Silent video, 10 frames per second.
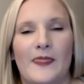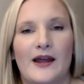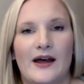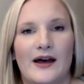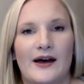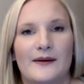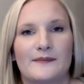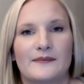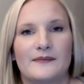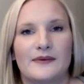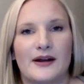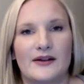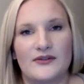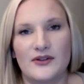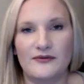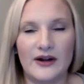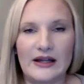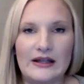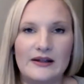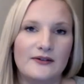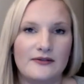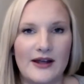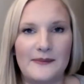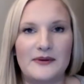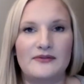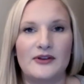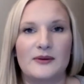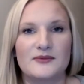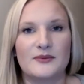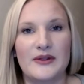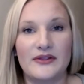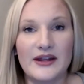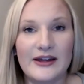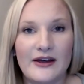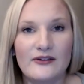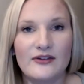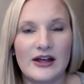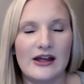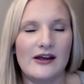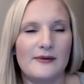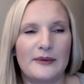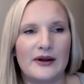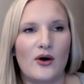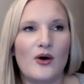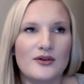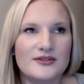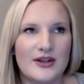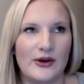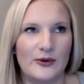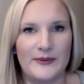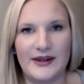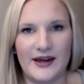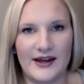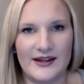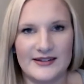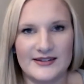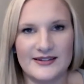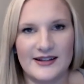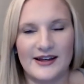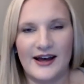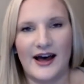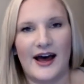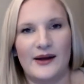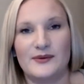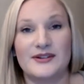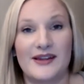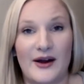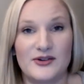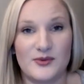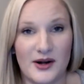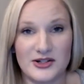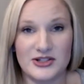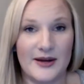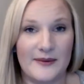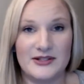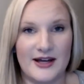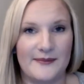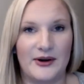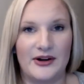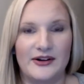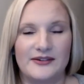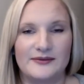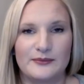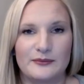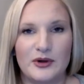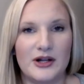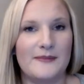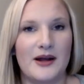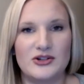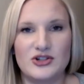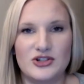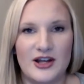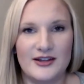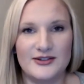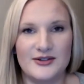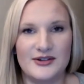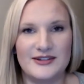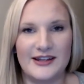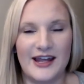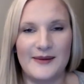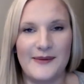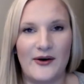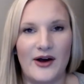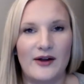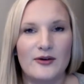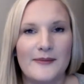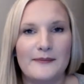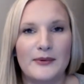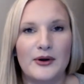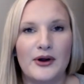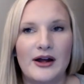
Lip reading: kind of the funny family films we think of, but also because I was allowed to watch Dumb and Dumber pretty much as soon as it came out. I remember